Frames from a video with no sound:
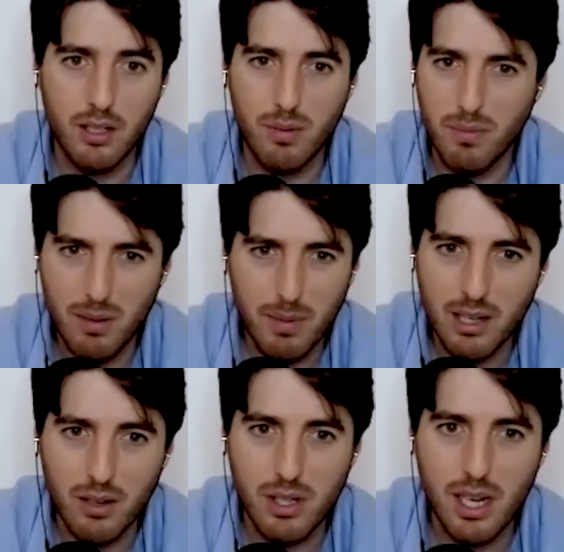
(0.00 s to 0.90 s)
So it
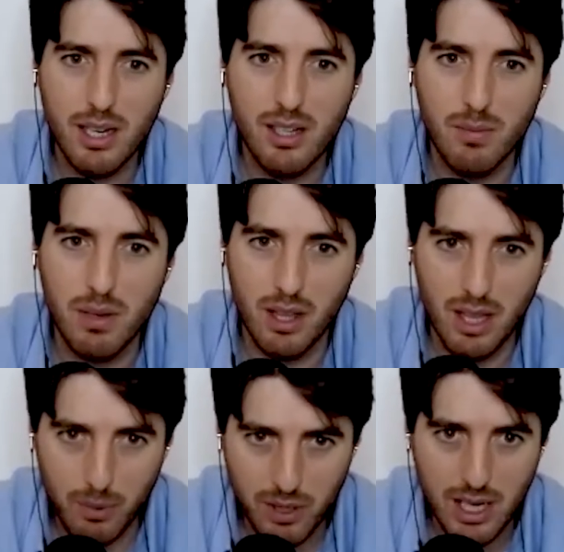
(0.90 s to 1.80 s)
made no sense to me
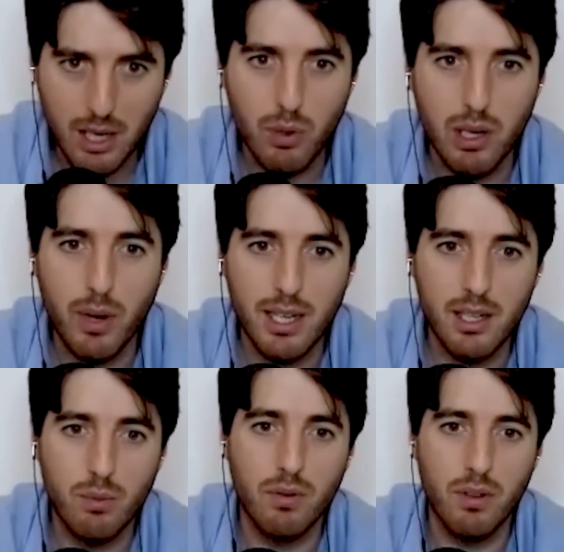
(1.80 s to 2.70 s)
that was equally
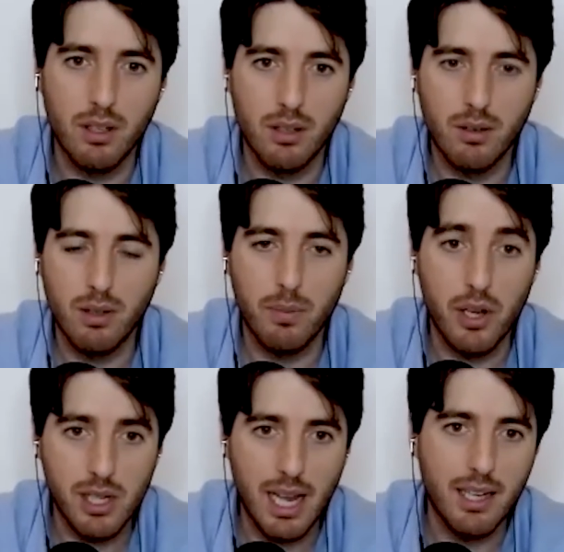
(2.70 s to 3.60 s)
weighted with the
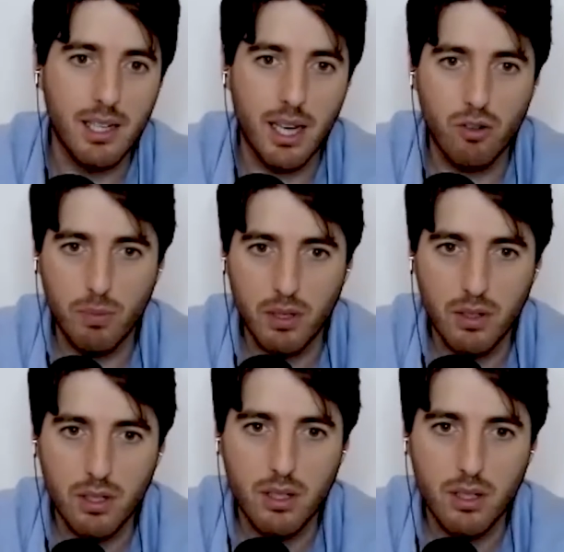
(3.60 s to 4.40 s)
personality attributes.